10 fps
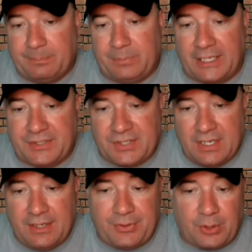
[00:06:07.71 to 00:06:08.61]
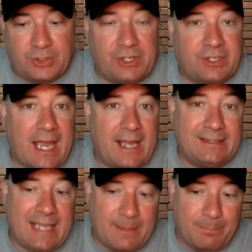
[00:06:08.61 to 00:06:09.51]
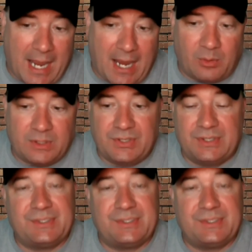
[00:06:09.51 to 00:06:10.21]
Plus third-year guy Gabe Powers,